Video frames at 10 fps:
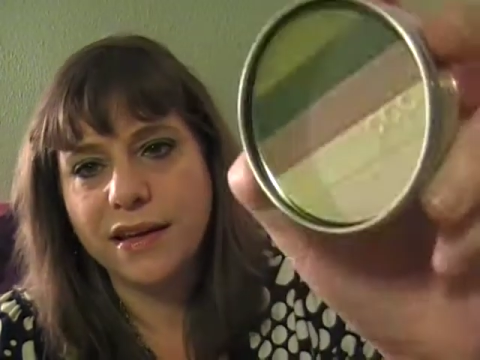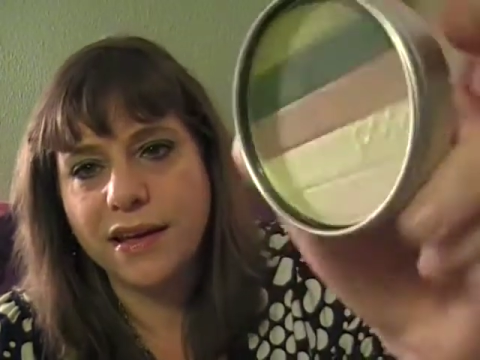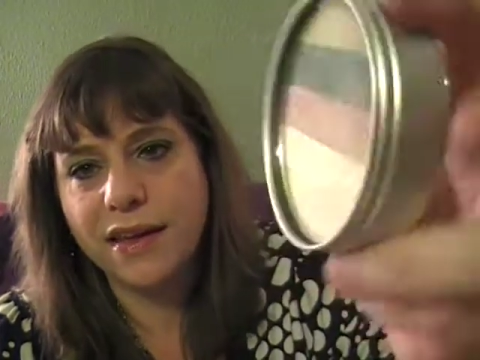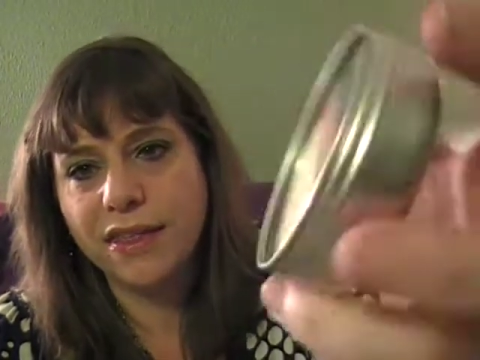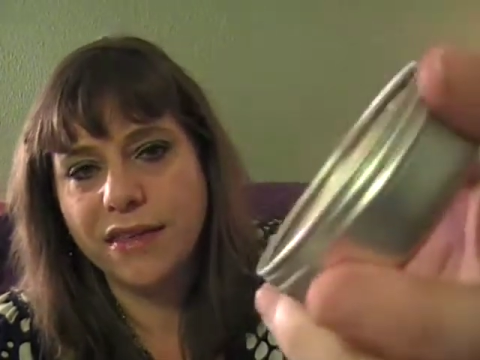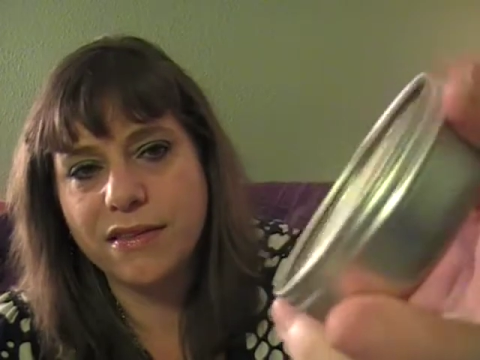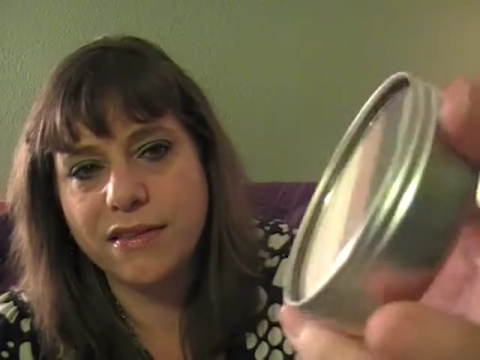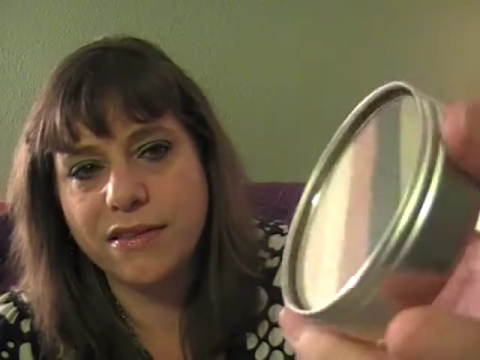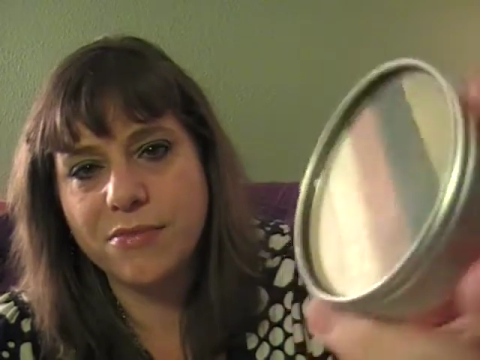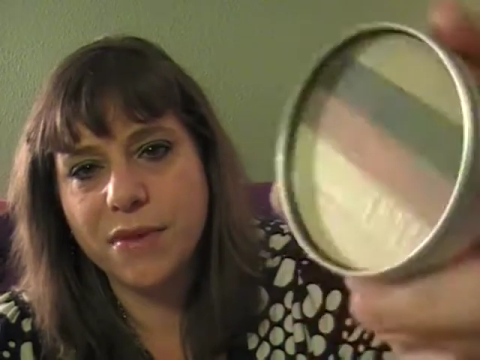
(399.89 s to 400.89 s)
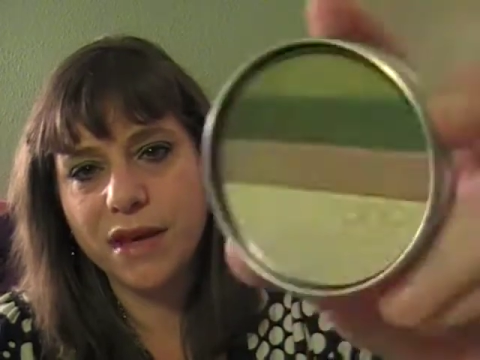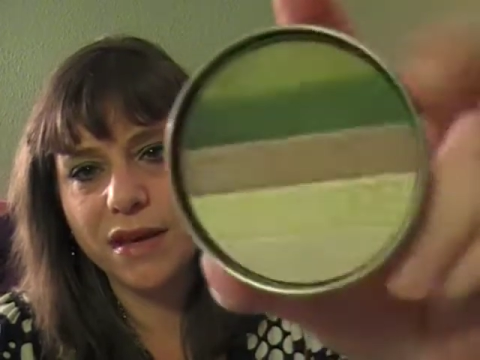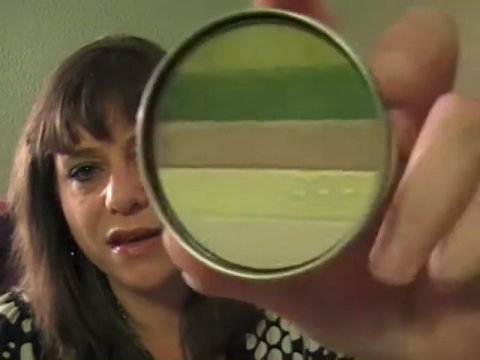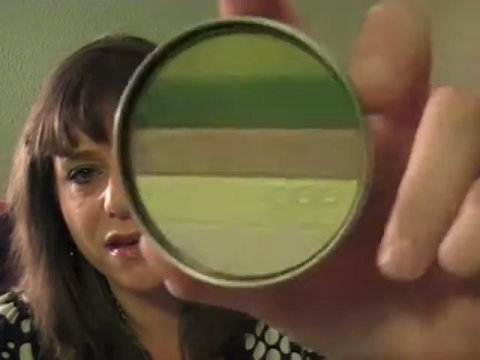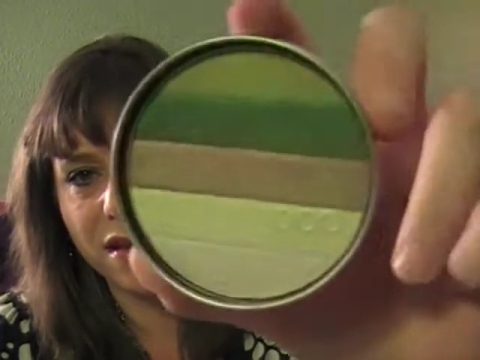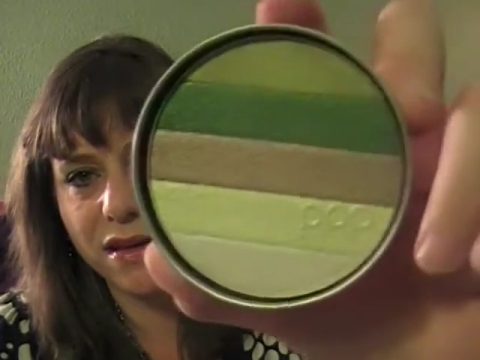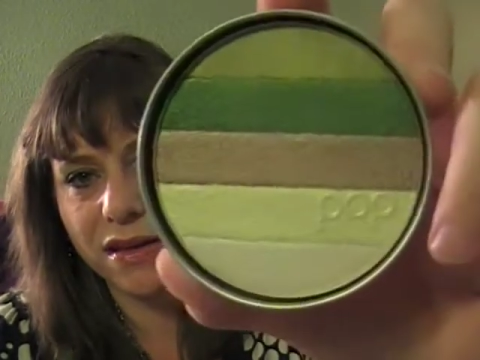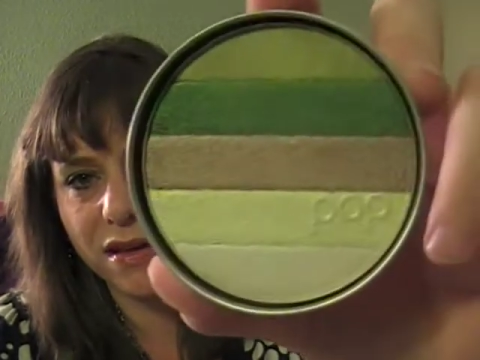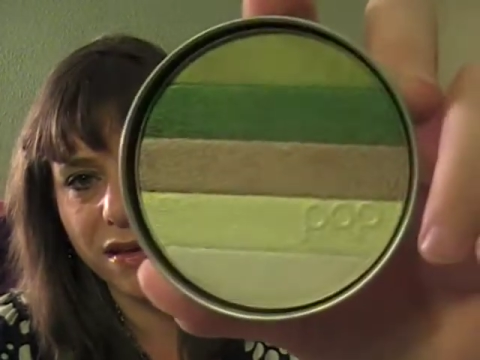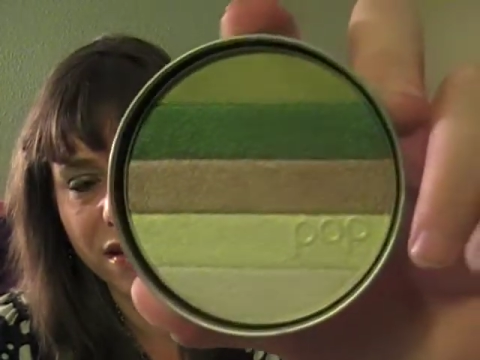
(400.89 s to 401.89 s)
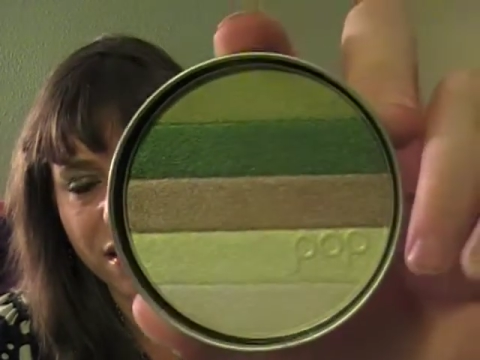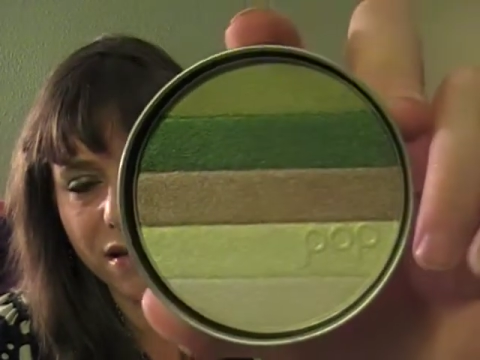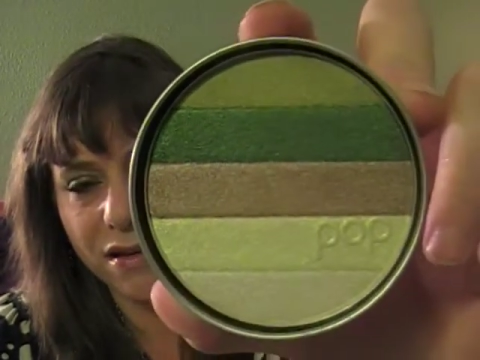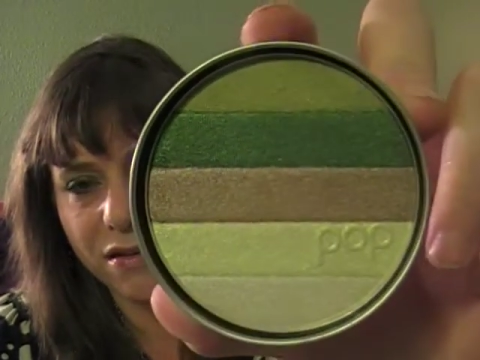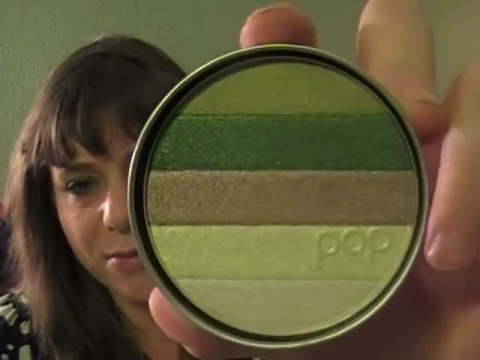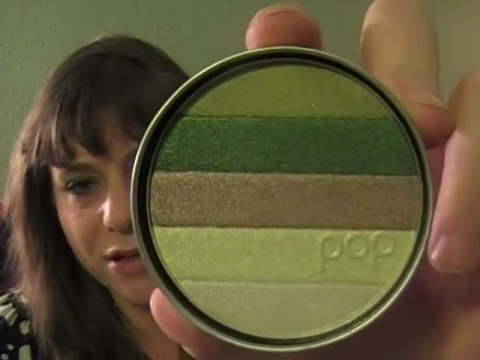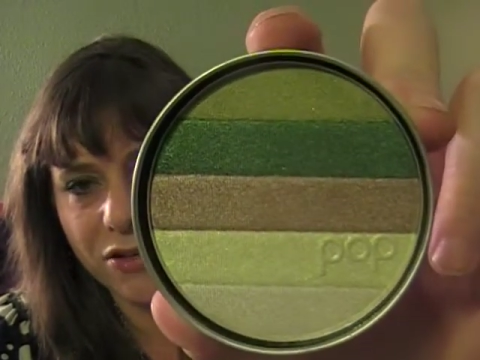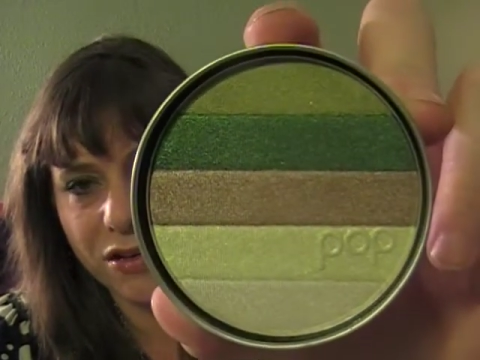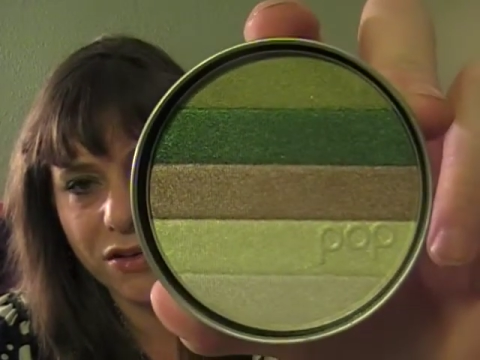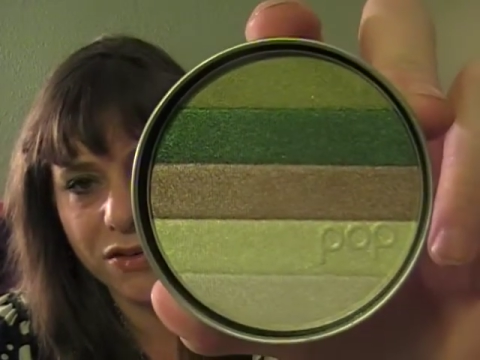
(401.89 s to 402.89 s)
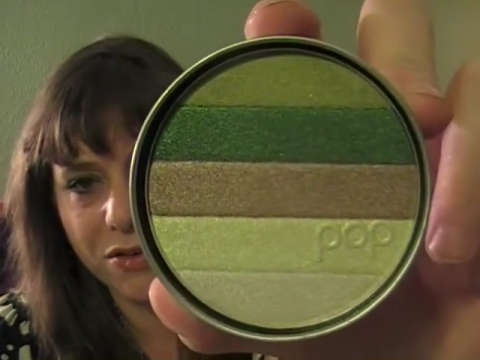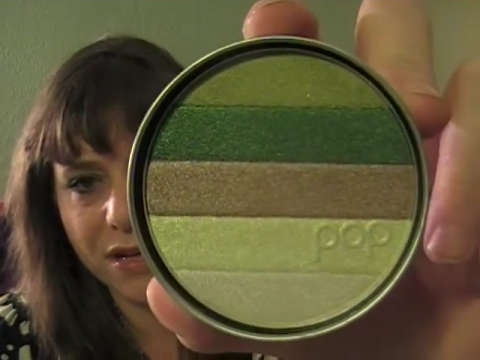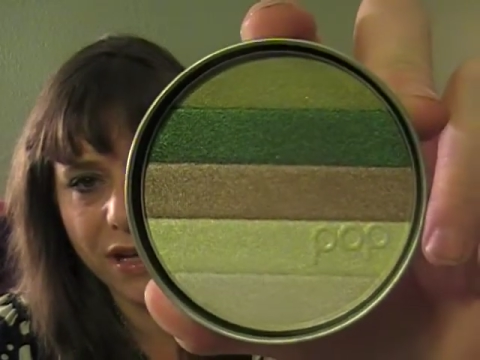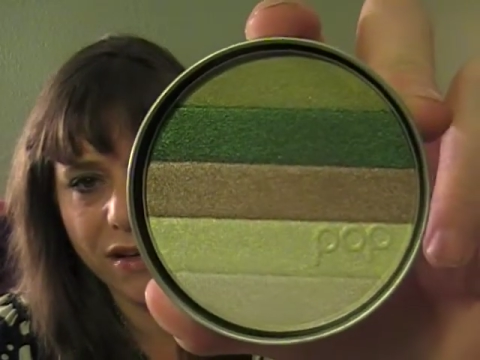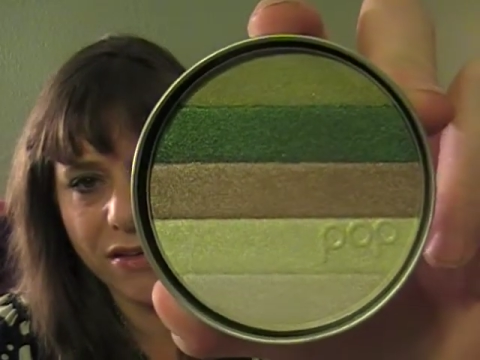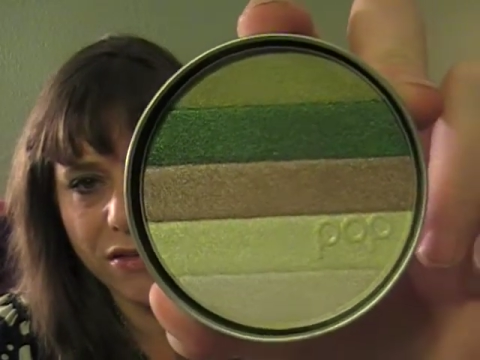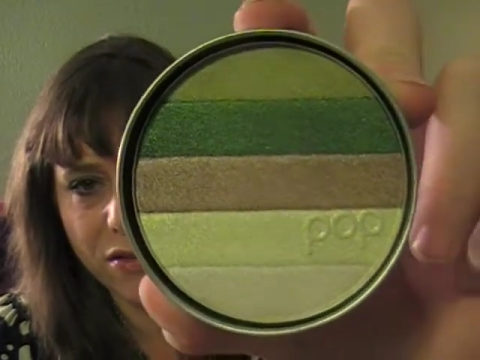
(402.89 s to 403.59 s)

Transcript: and this is made uh, especially to enhance